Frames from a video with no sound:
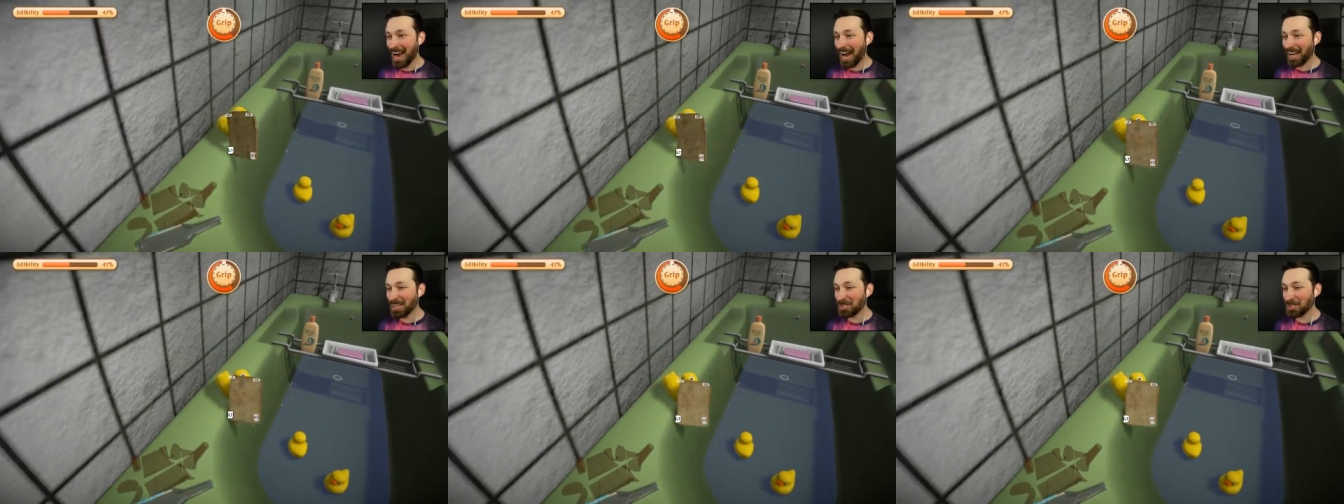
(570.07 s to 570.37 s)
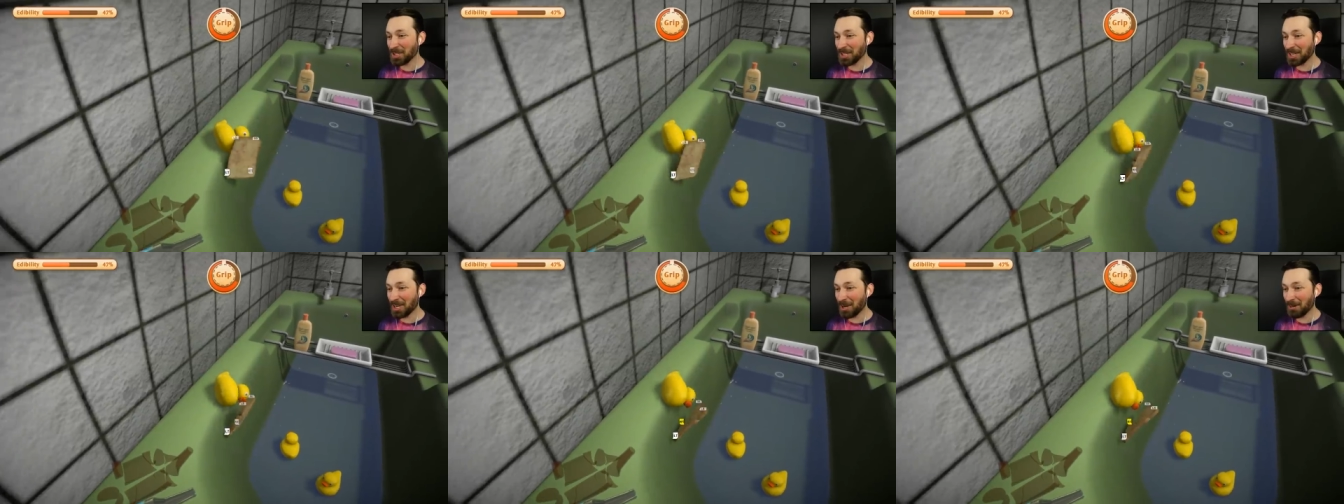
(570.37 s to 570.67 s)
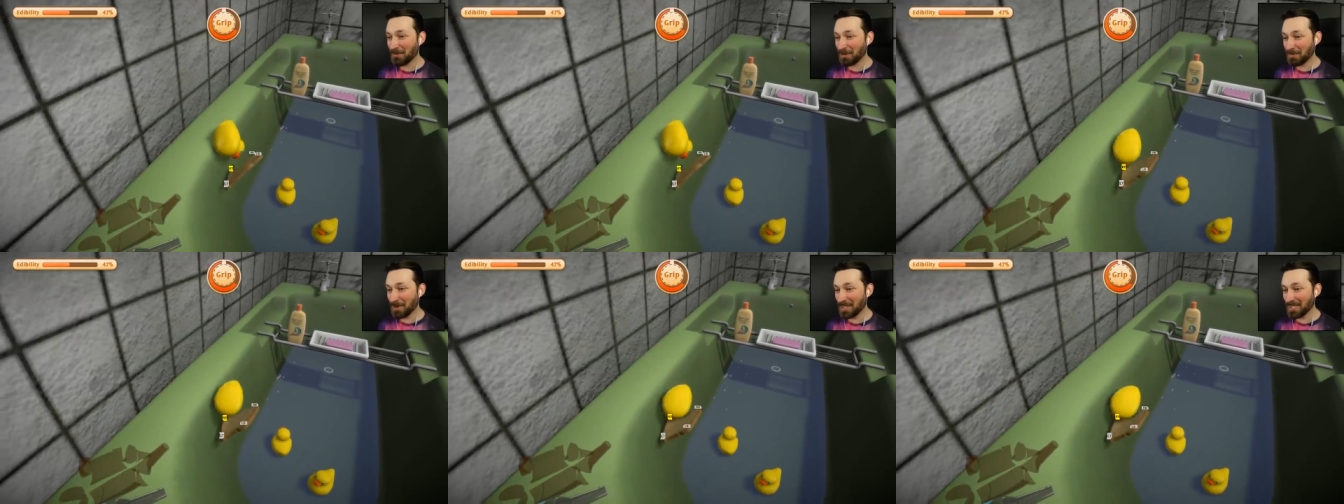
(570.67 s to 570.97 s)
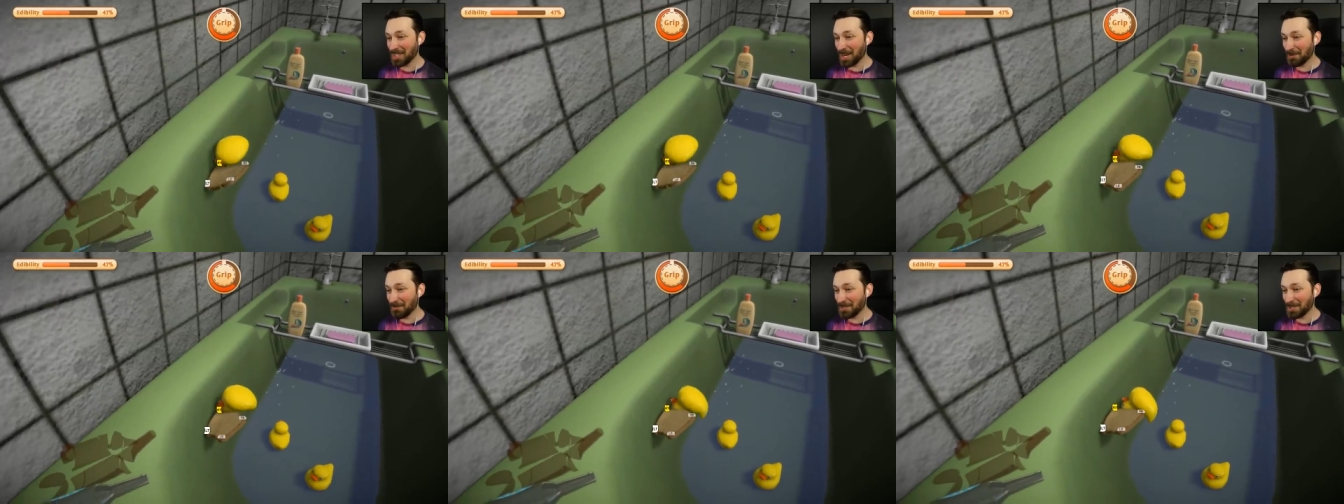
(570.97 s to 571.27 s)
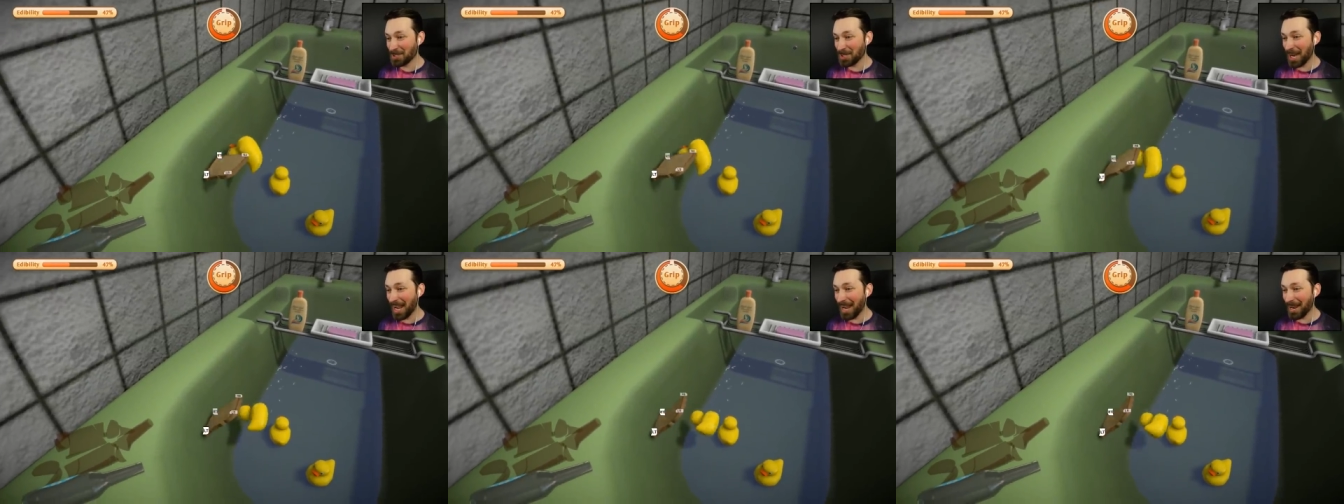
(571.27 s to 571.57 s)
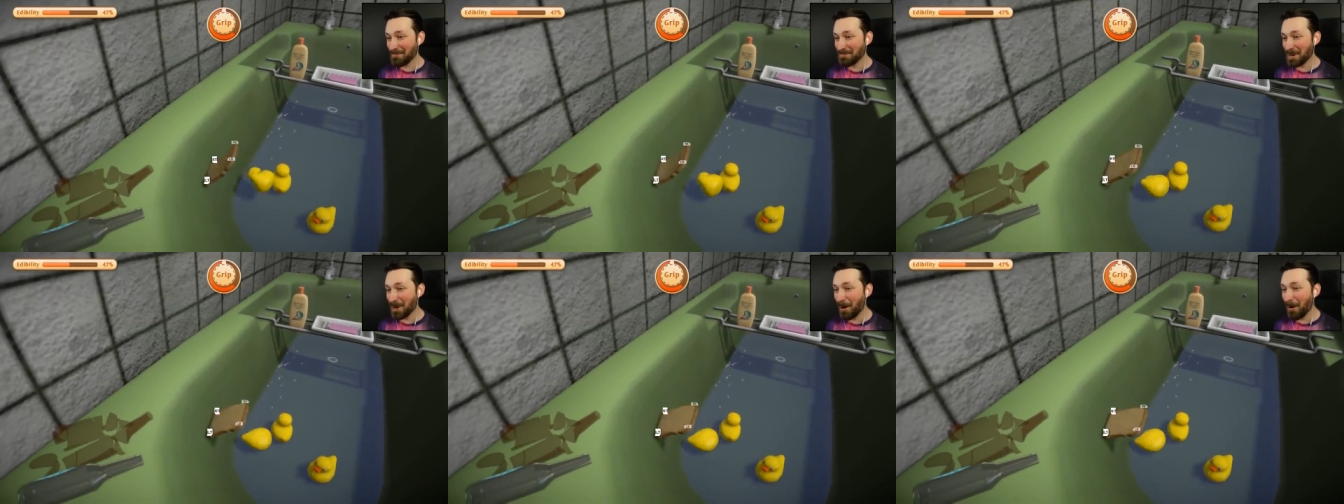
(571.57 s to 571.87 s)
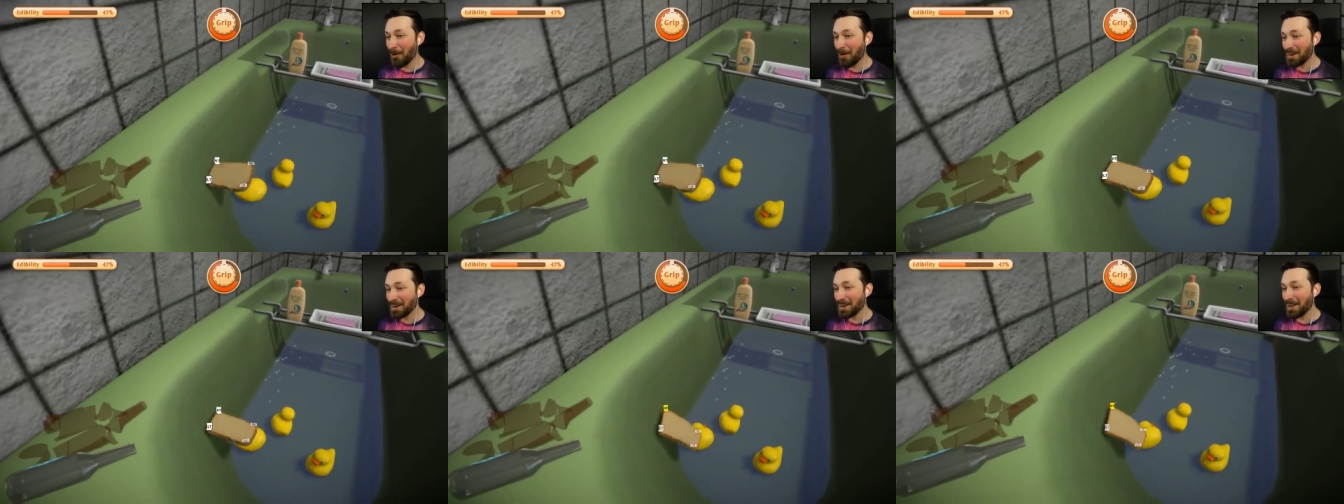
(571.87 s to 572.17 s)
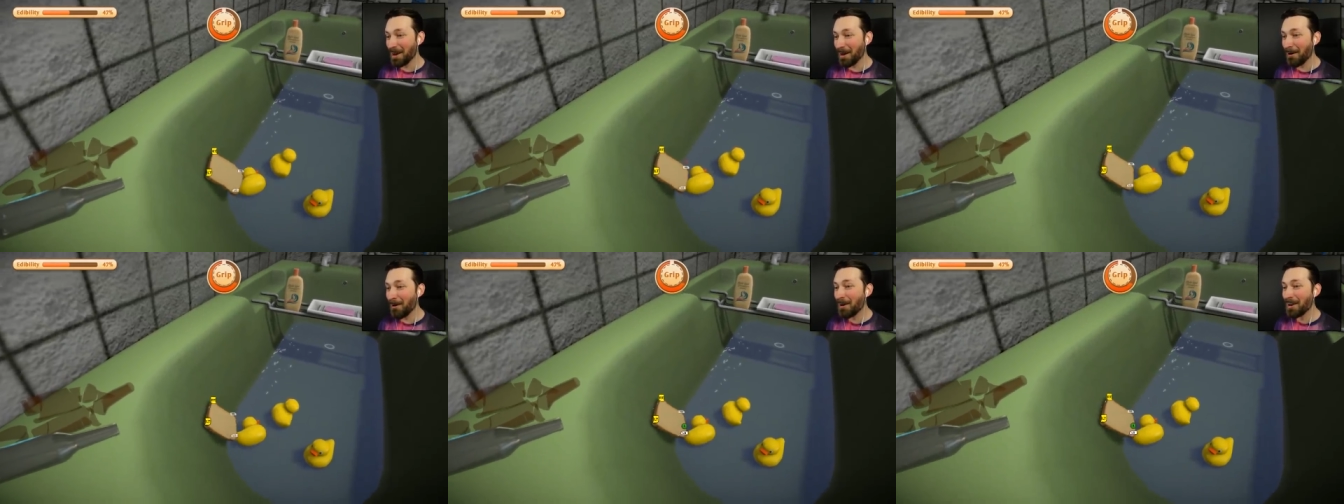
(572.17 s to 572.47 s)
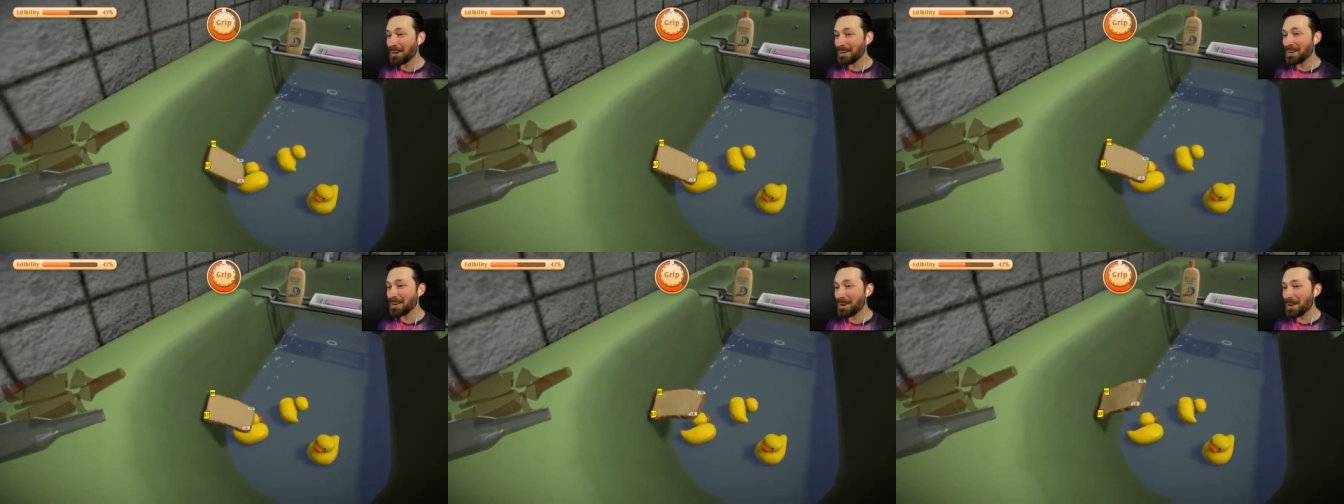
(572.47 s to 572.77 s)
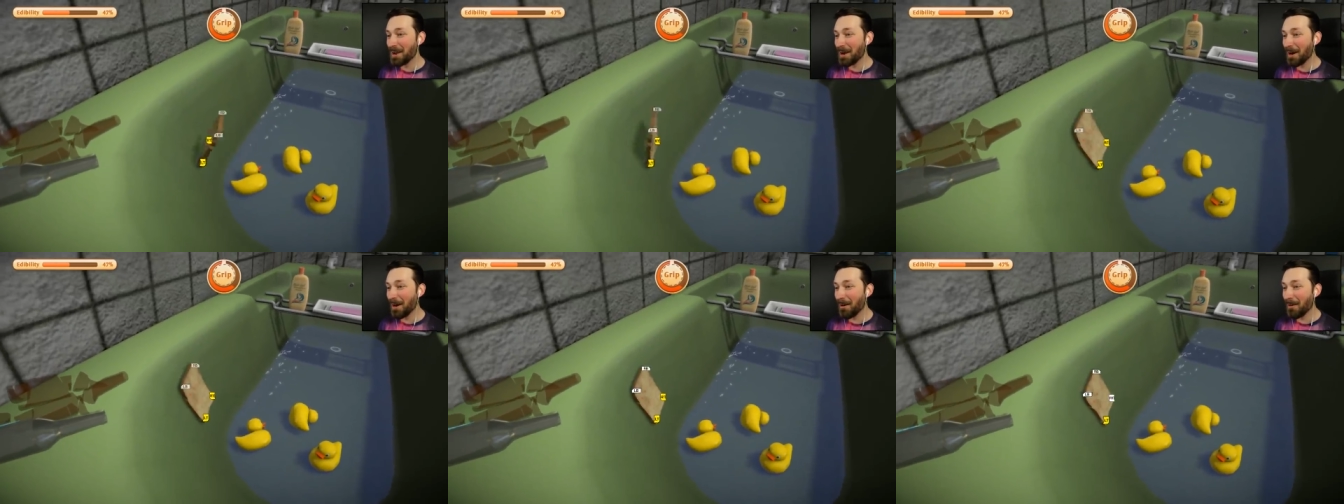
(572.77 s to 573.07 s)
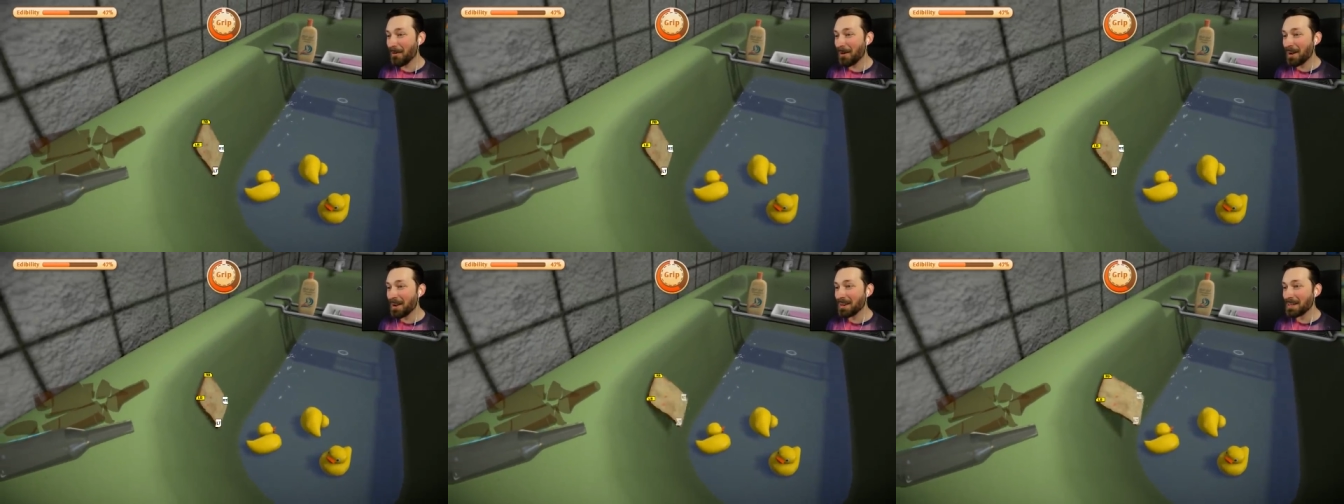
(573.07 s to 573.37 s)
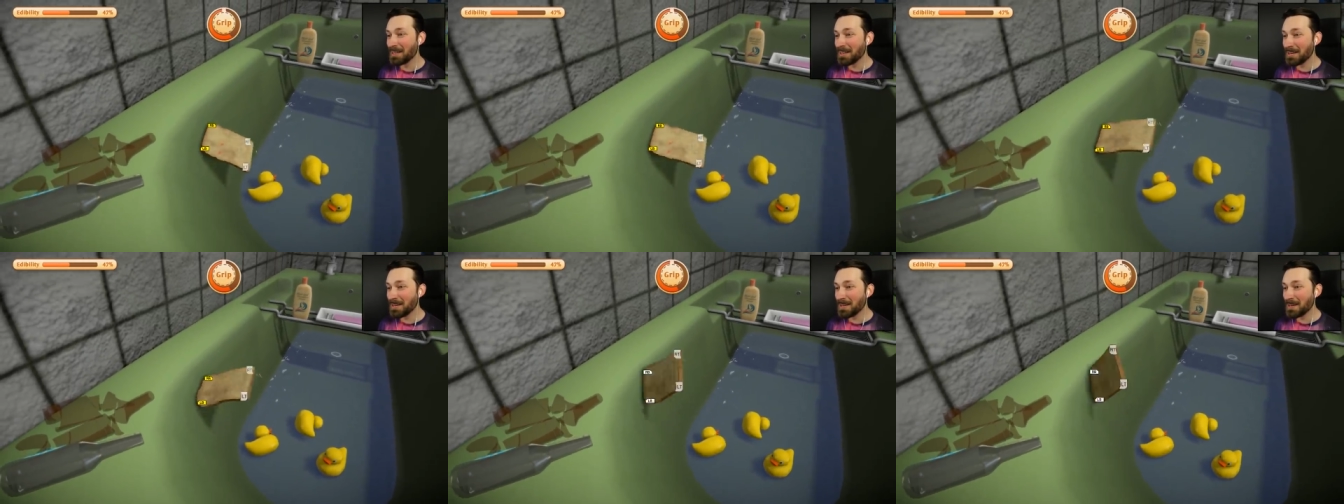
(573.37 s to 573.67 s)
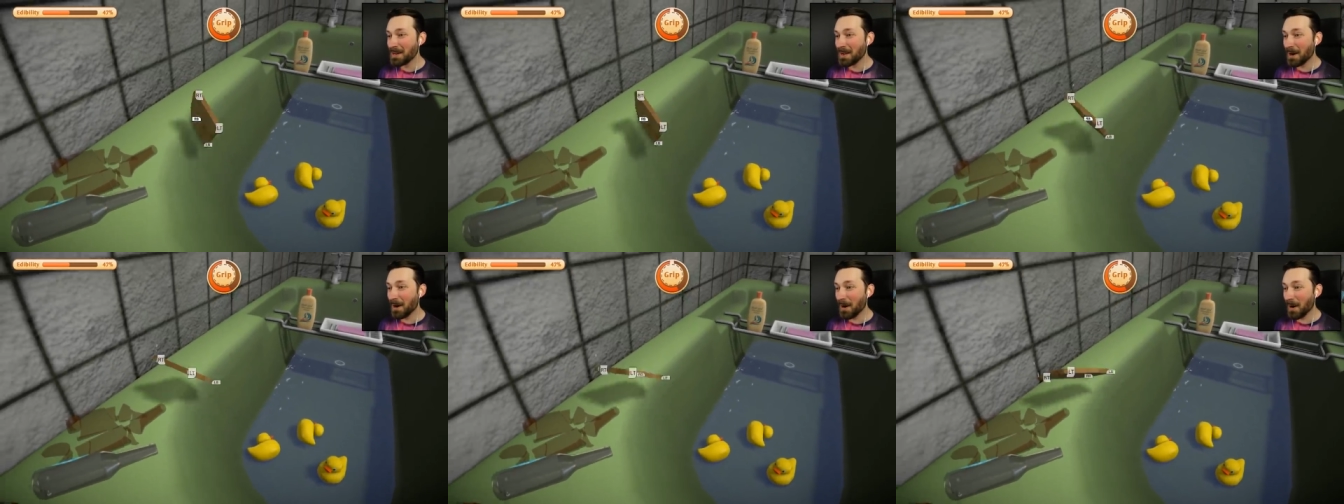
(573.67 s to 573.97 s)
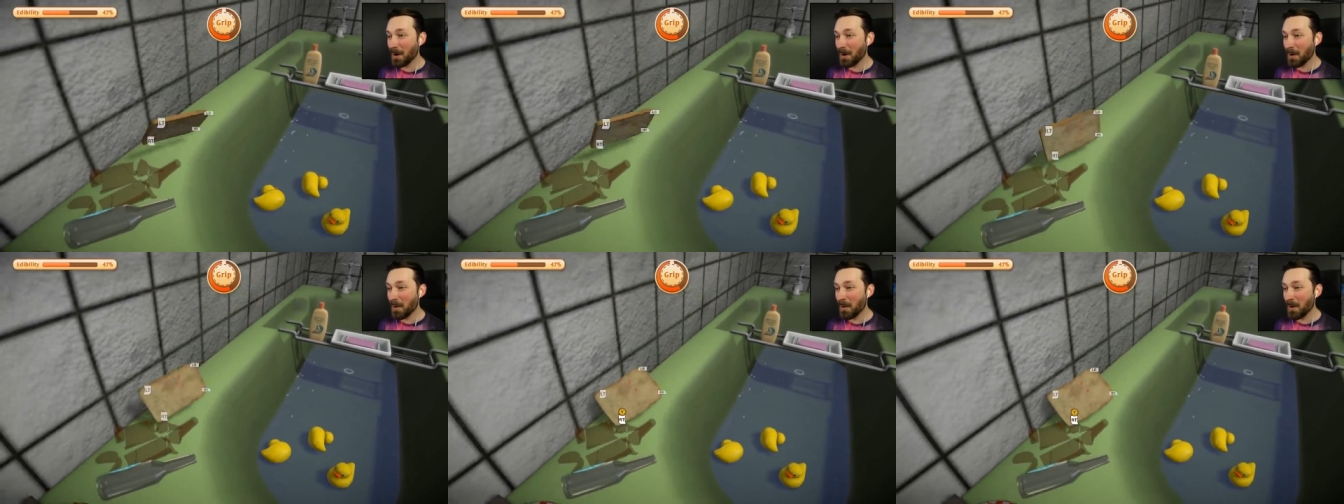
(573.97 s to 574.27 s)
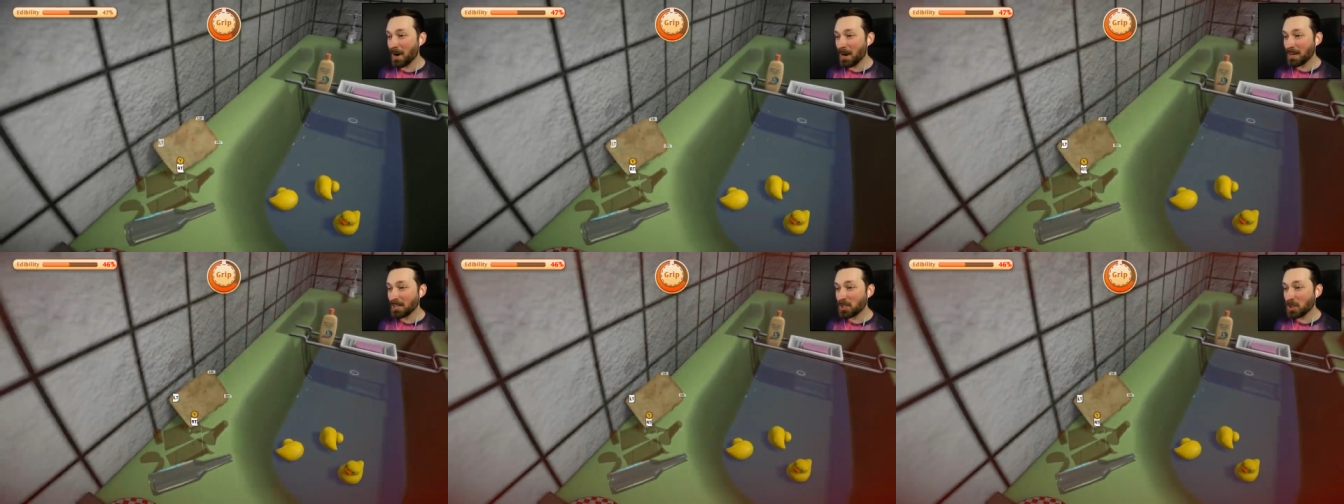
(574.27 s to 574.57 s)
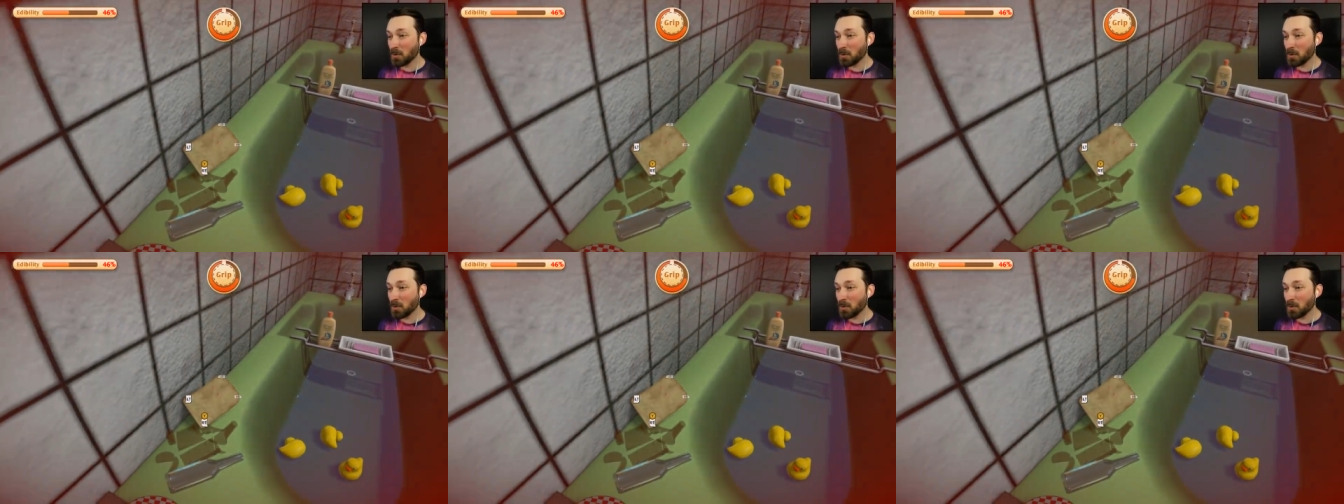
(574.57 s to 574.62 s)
I should have covered myself in jam. No, no, no, no.